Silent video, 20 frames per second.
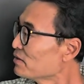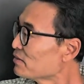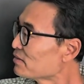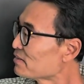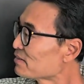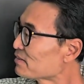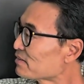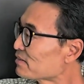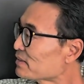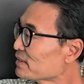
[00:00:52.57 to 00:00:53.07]

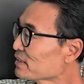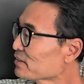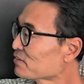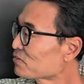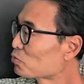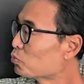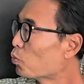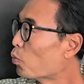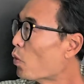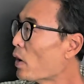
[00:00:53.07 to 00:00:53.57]

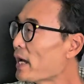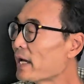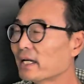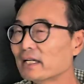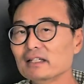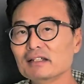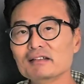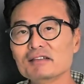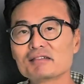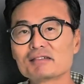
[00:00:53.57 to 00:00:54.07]
6
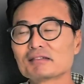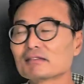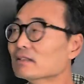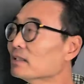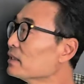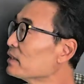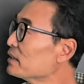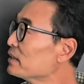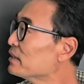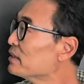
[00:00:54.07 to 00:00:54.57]
ways
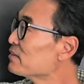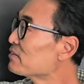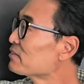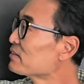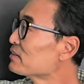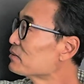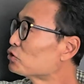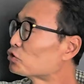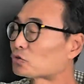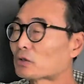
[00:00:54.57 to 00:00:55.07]

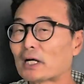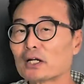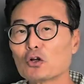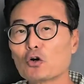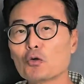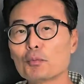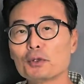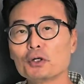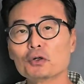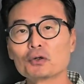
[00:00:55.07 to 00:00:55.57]
this
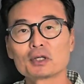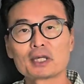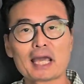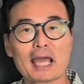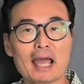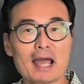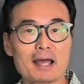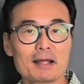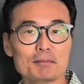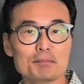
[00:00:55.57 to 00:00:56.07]
trinomial
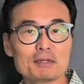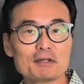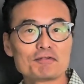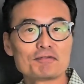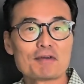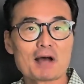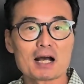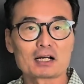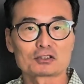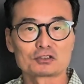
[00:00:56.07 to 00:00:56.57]
can be
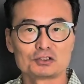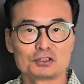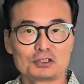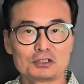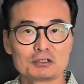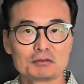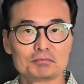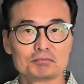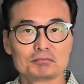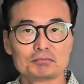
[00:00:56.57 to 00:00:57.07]

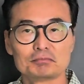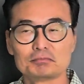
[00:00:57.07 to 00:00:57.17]
factored.